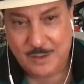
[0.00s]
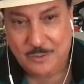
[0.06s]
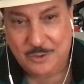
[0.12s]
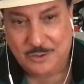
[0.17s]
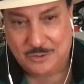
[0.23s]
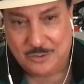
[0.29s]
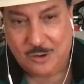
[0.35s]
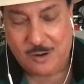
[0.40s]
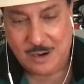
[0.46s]

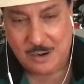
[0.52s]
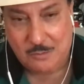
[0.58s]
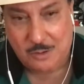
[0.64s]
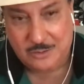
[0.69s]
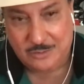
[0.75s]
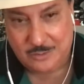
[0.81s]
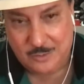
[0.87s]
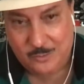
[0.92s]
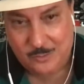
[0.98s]
We started
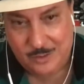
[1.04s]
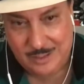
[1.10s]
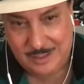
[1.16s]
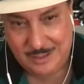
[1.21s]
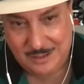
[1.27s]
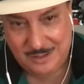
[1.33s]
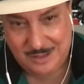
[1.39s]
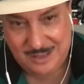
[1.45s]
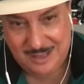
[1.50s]
with
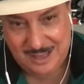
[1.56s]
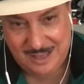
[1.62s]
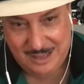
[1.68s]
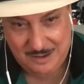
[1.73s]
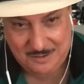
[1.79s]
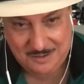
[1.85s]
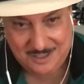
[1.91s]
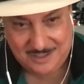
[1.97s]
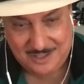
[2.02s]
what
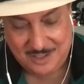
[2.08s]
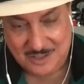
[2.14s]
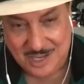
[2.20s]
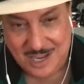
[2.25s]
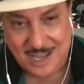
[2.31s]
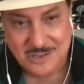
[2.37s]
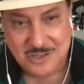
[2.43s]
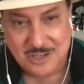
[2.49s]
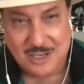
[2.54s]
was
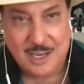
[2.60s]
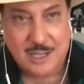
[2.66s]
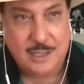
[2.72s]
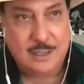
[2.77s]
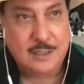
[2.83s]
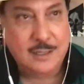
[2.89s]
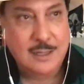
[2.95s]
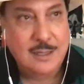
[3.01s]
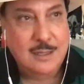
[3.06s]

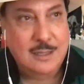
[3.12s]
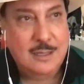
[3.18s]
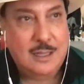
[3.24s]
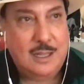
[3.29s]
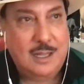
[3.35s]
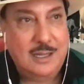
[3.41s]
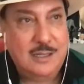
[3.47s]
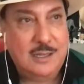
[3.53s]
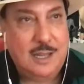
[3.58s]
intentionally
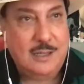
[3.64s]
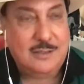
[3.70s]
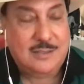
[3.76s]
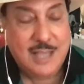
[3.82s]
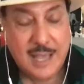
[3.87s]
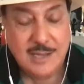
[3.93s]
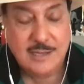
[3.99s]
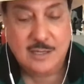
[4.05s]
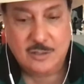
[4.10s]

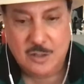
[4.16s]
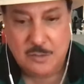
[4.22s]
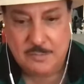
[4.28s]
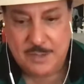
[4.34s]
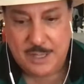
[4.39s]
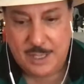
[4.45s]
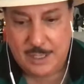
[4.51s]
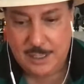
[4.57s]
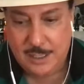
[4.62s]
intended to
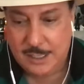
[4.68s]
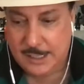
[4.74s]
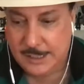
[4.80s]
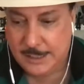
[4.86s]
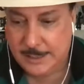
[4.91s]
be